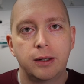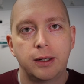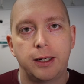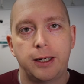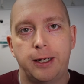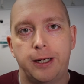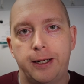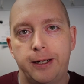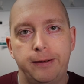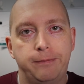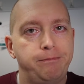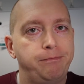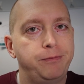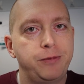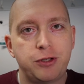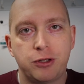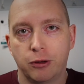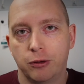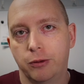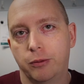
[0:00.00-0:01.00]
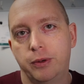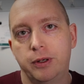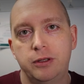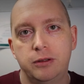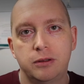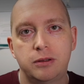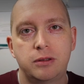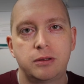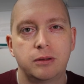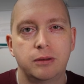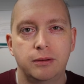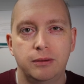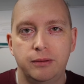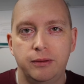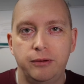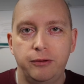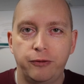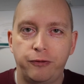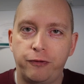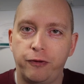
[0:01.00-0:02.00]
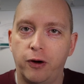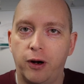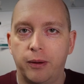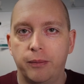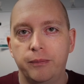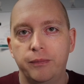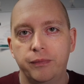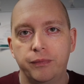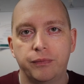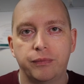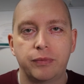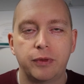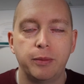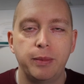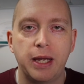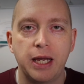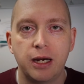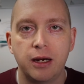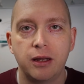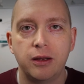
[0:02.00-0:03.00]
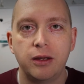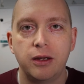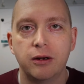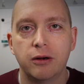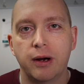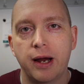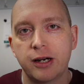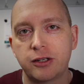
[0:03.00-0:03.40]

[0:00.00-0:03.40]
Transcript: SolarWinds from the beginning of the year,